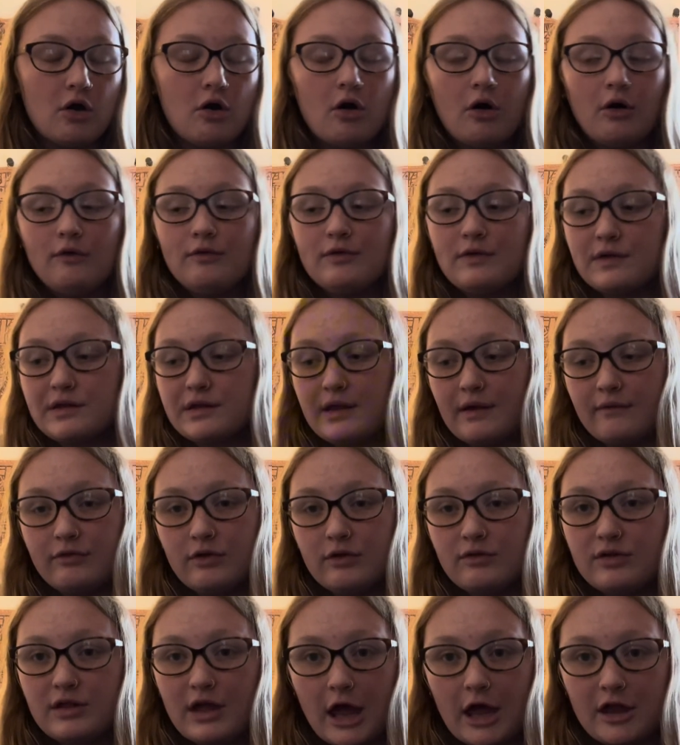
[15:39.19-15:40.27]
all the stuff
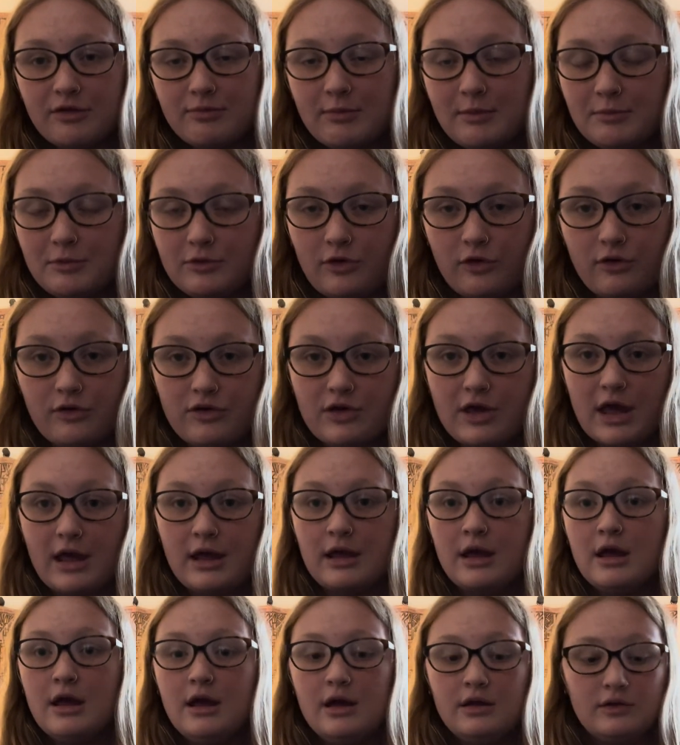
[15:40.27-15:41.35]
those cast members are
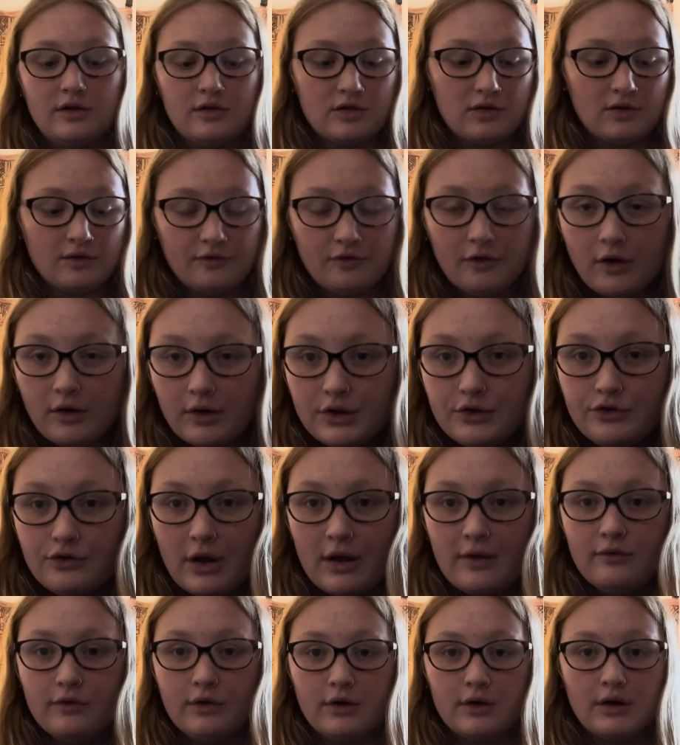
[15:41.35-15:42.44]
saying, the safari
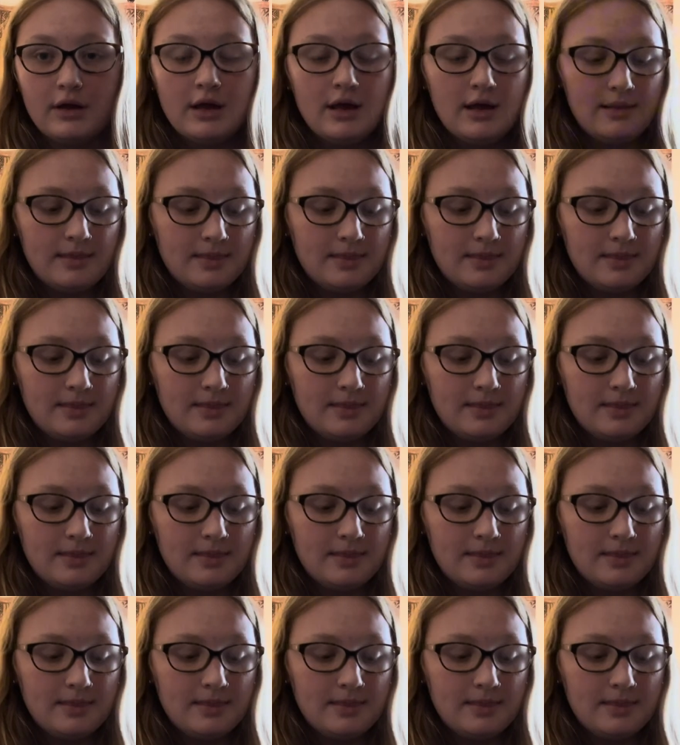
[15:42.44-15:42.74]
driver,